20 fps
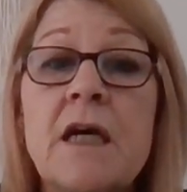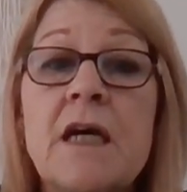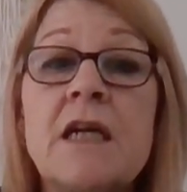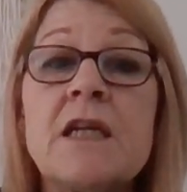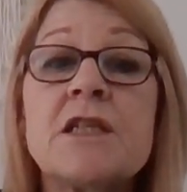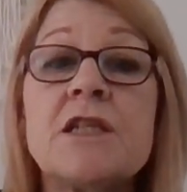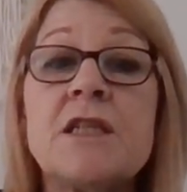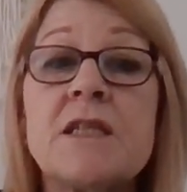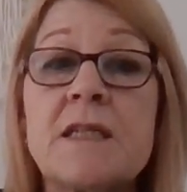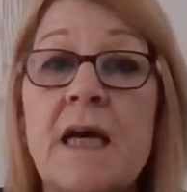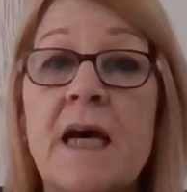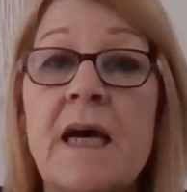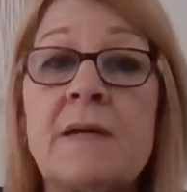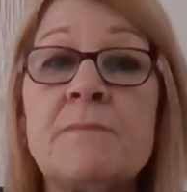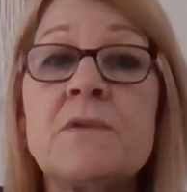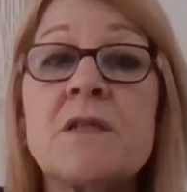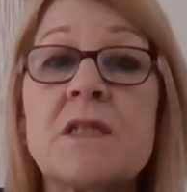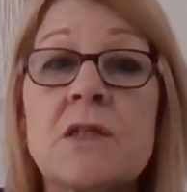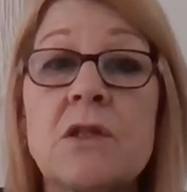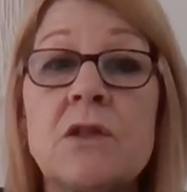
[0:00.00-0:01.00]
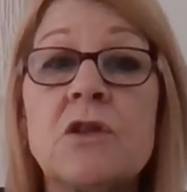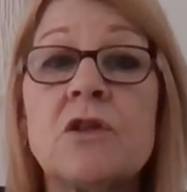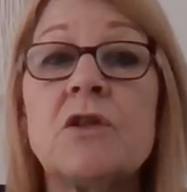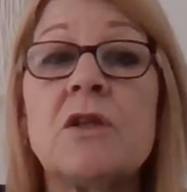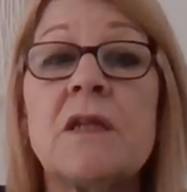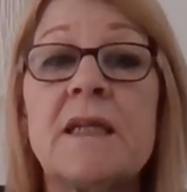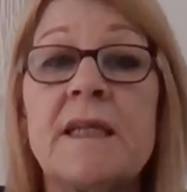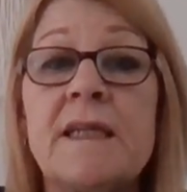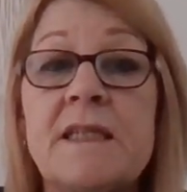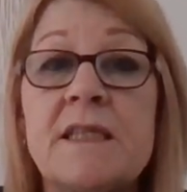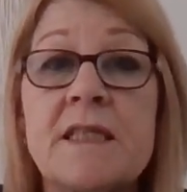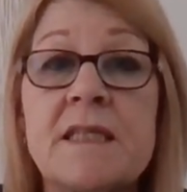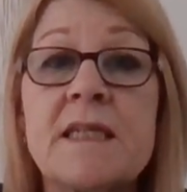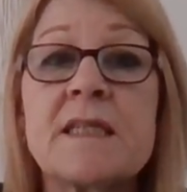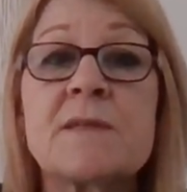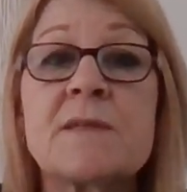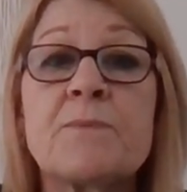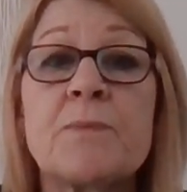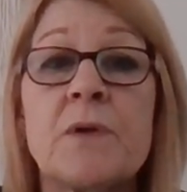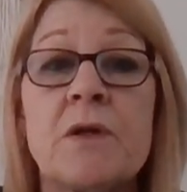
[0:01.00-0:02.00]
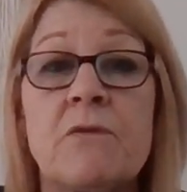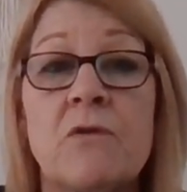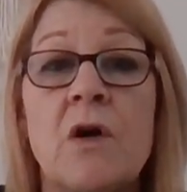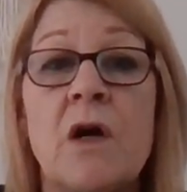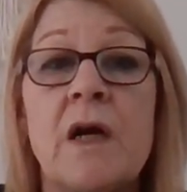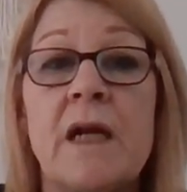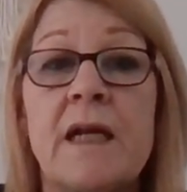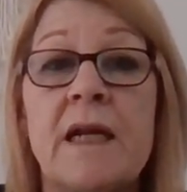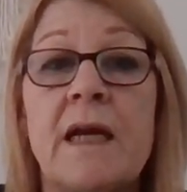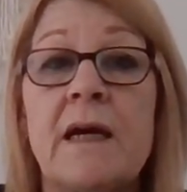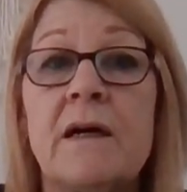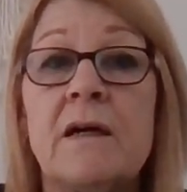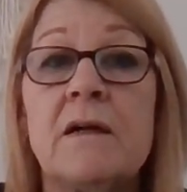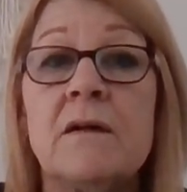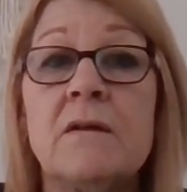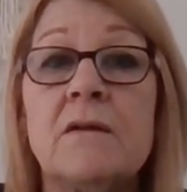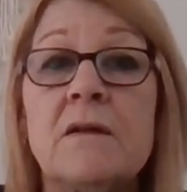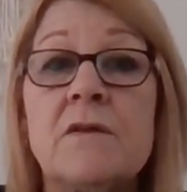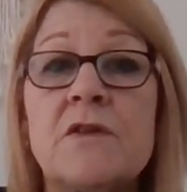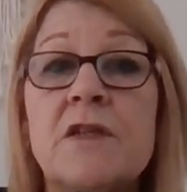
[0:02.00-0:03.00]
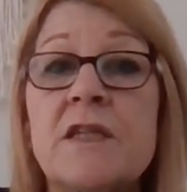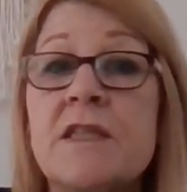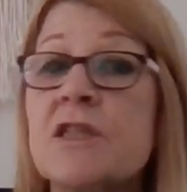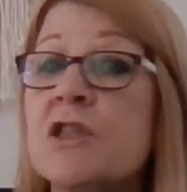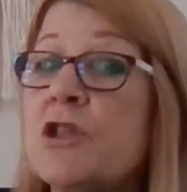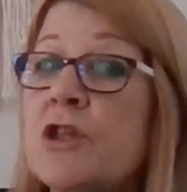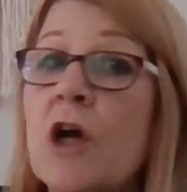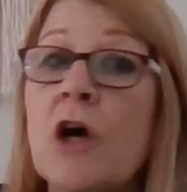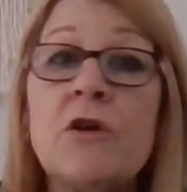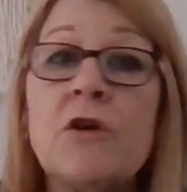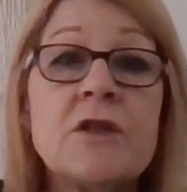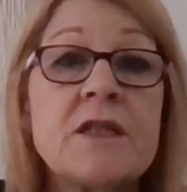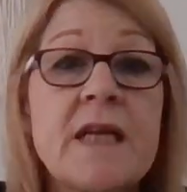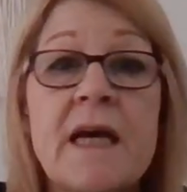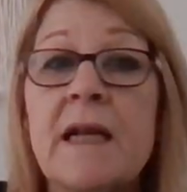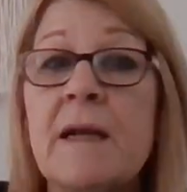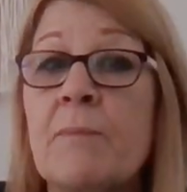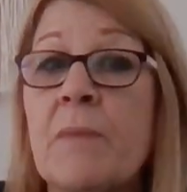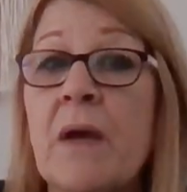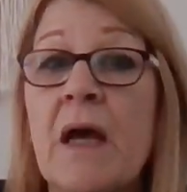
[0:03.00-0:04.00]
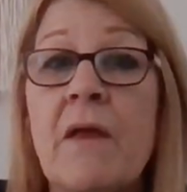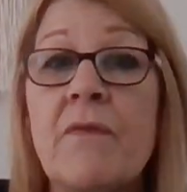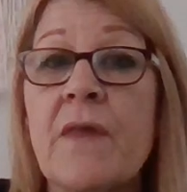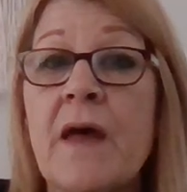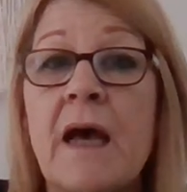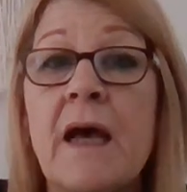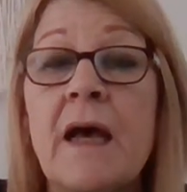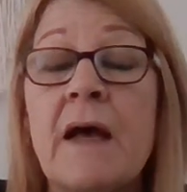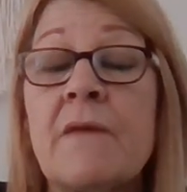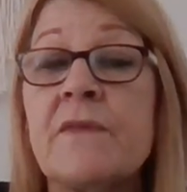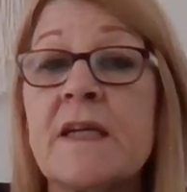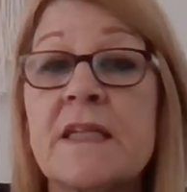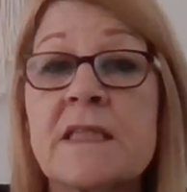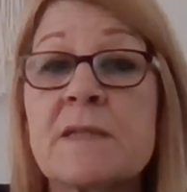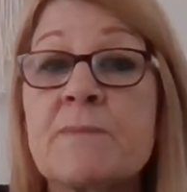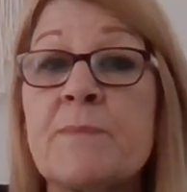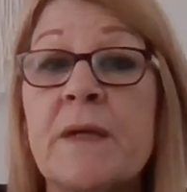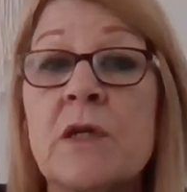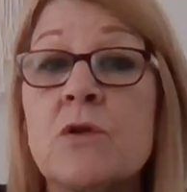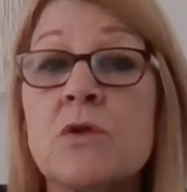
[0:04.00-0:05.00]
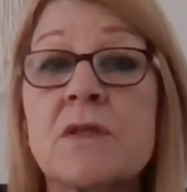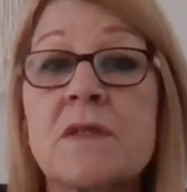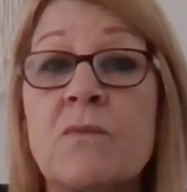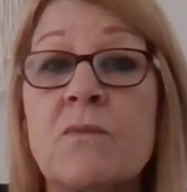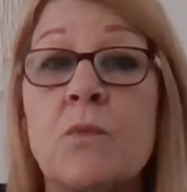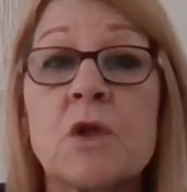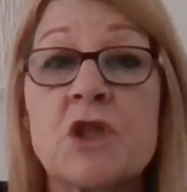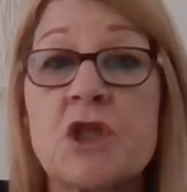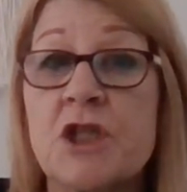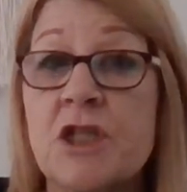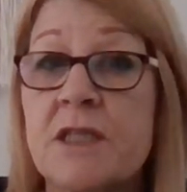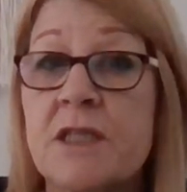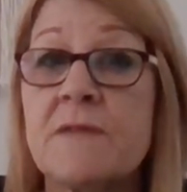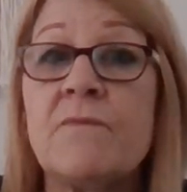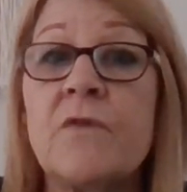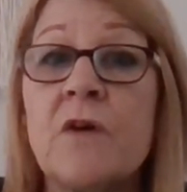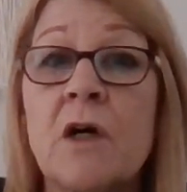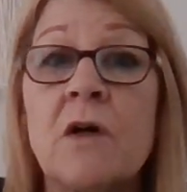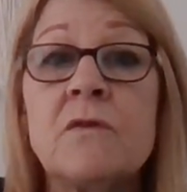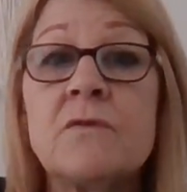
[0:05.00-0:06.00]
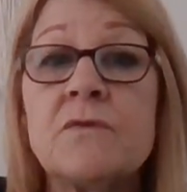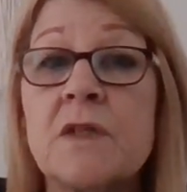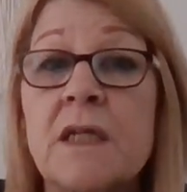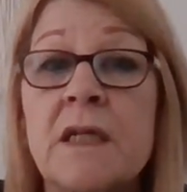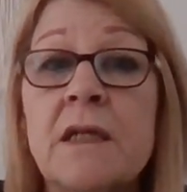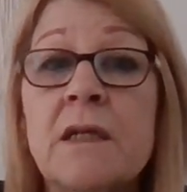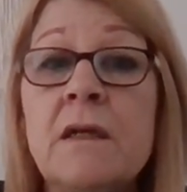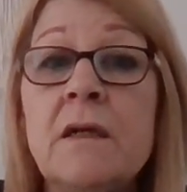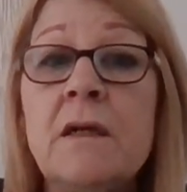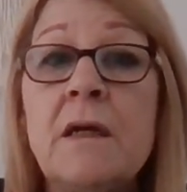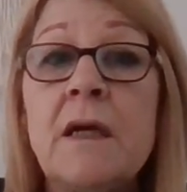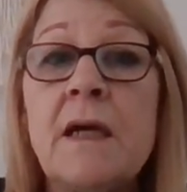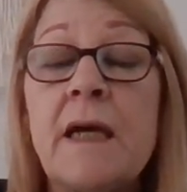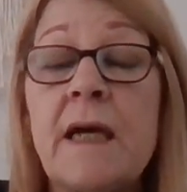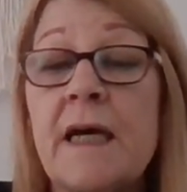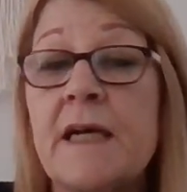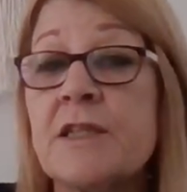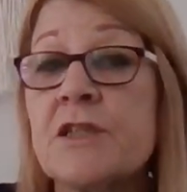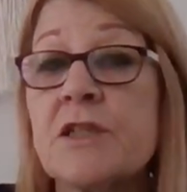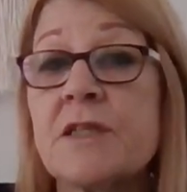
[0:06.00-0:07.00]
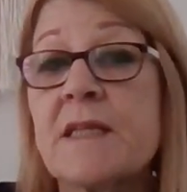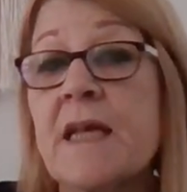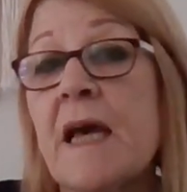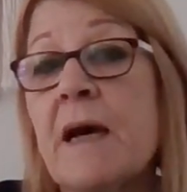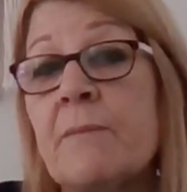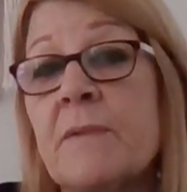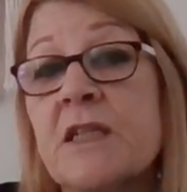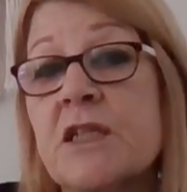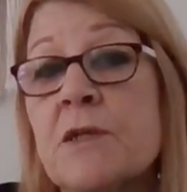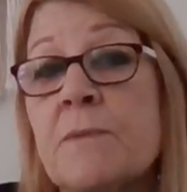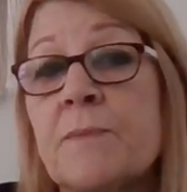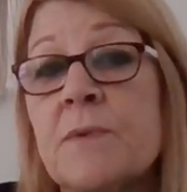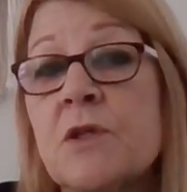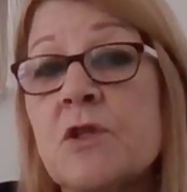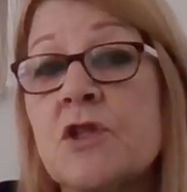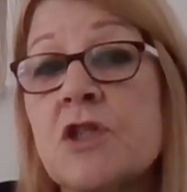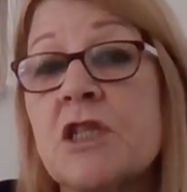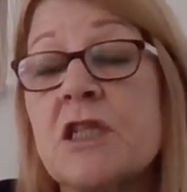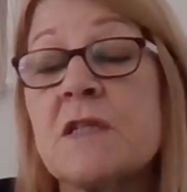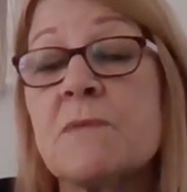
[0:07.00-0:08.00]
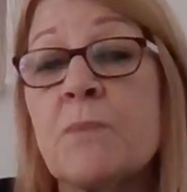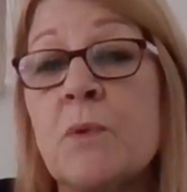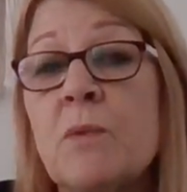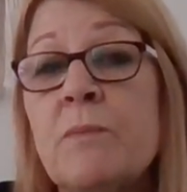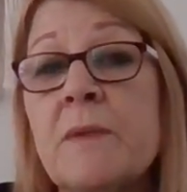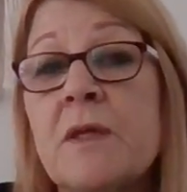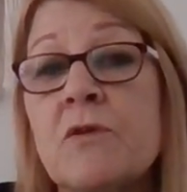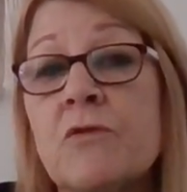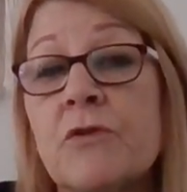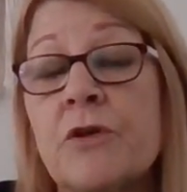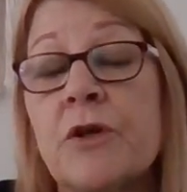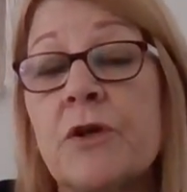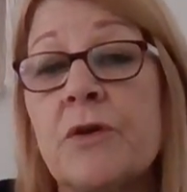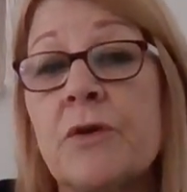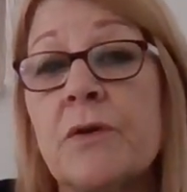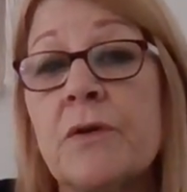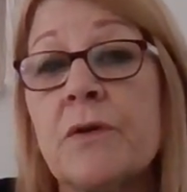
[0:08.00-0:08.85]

She's absolutely desperate right now. There's no doubt about that, and that's because of what she's involved in and just how much abuse she's put me through.